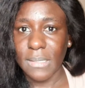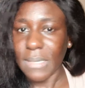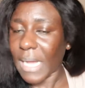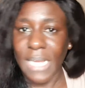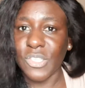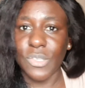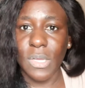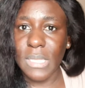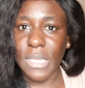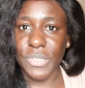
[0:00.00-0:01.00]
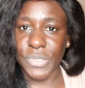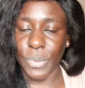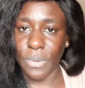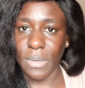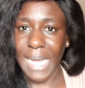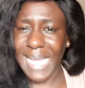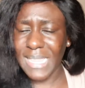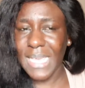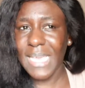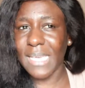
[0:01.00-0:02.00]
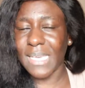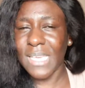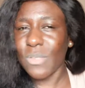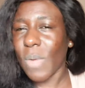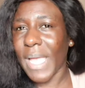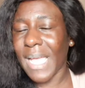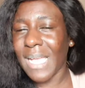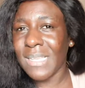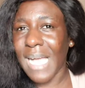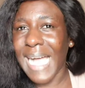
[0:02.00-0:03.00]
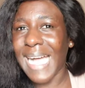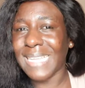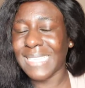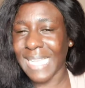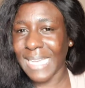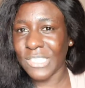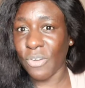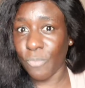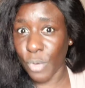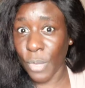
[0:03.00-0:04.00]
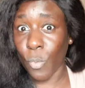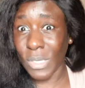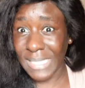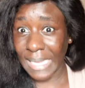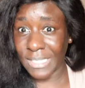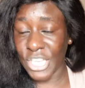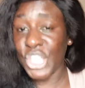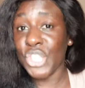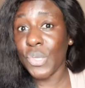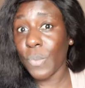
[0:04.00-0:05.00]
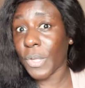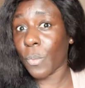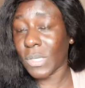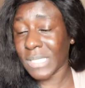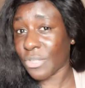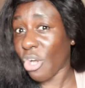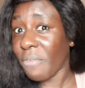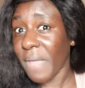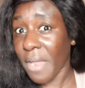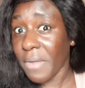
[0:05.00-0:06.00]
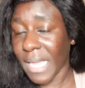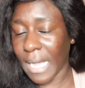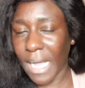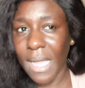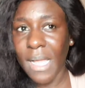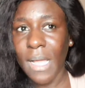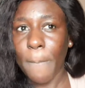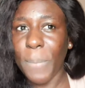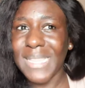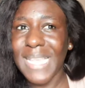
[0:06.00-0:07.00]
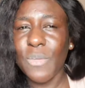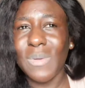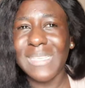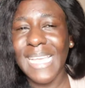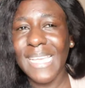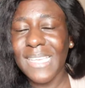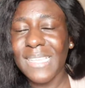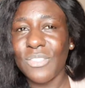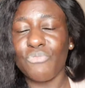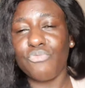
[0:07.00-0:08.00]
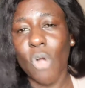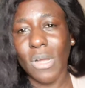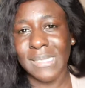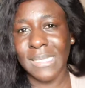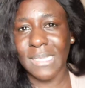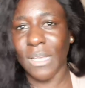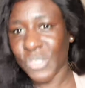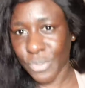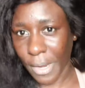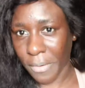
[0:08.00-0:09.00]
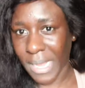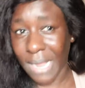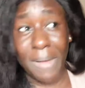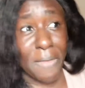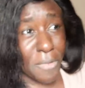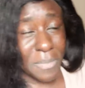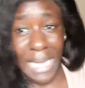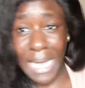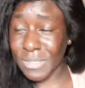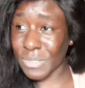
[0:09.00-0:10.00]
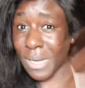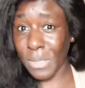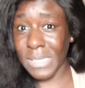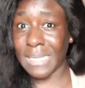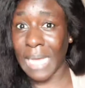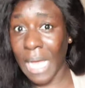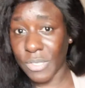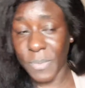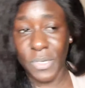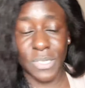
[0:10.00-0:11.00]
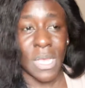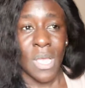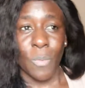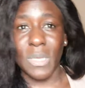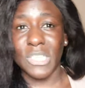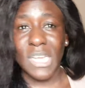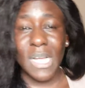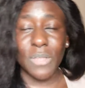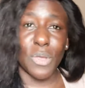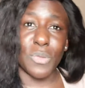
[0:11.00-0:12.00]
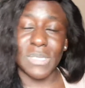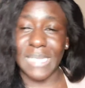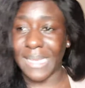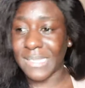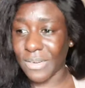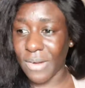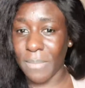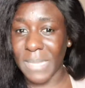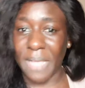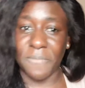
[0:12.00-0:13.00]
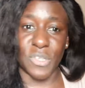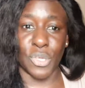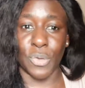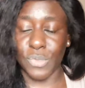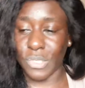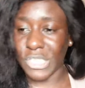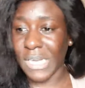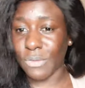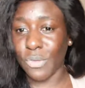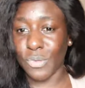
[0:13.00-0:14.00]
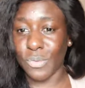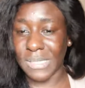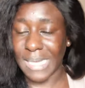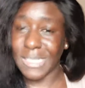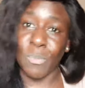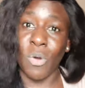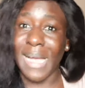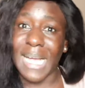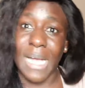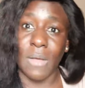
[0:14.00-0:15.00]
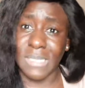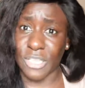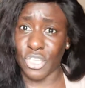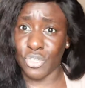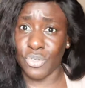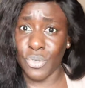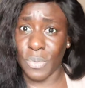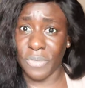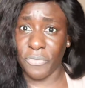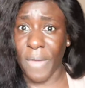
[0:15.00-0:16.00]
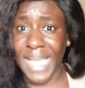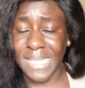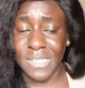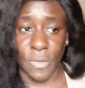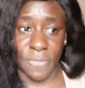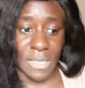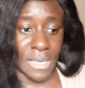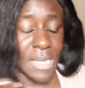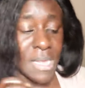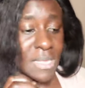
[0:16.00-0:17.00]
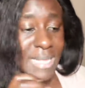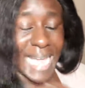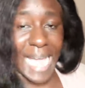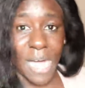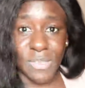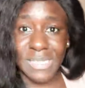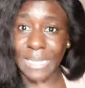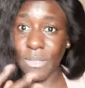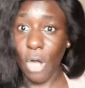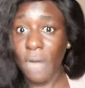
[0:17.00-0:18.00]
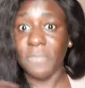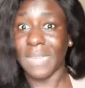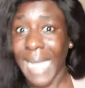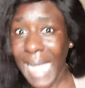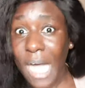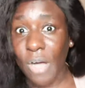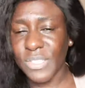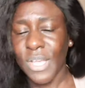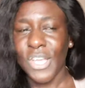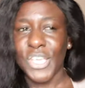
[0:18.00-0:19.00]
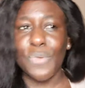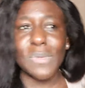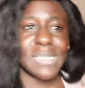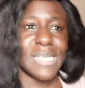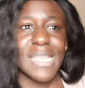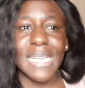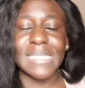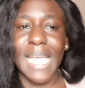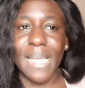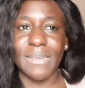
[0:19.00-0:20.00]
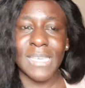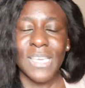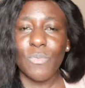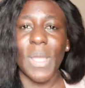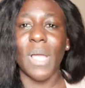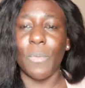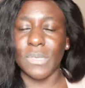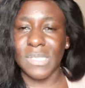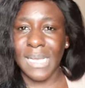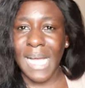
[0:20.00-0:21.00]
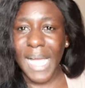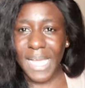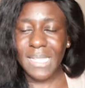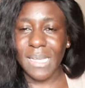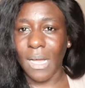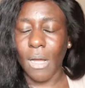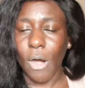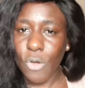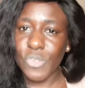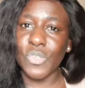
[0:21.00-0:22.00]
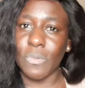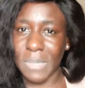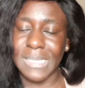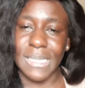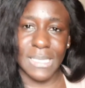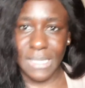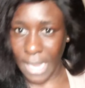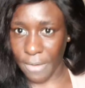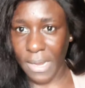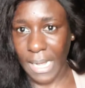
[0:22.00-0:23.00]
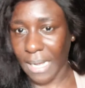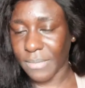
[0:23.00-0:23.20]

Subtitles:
I do not think so. I think Kiddwaya had an idea of what he wanted. He knew what he wanted of Erica. But then he was sending the wrong signals to Erica right from the house to outside the house. Because when you check out all those their Instagram live videos, you check out all those their small hangouts that they do with friends of the house and off the house, you will see that Kiddwaya was kind of also misleading Erica